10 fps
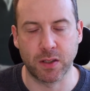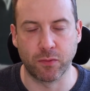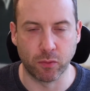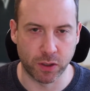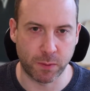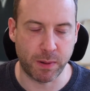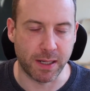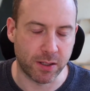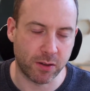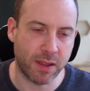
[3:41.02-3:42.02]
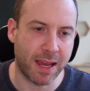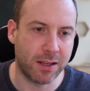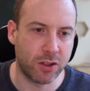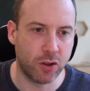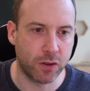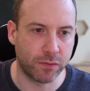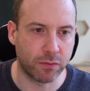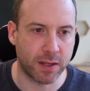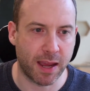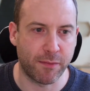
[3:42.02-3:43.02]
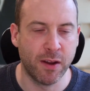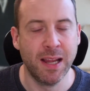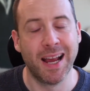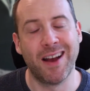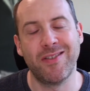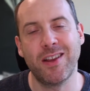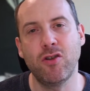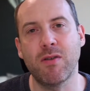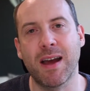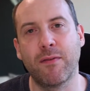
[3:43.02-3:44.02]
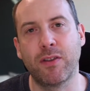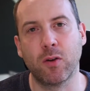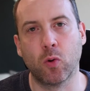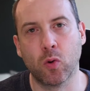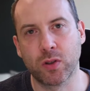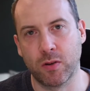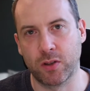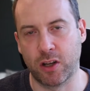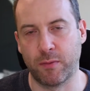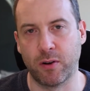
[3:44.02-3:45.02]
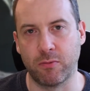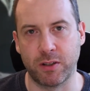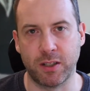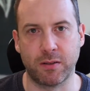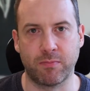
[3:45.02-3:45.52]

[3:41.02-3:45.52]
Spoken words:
for the speeds. So that is useful to have. And then you have the auto turbo, which is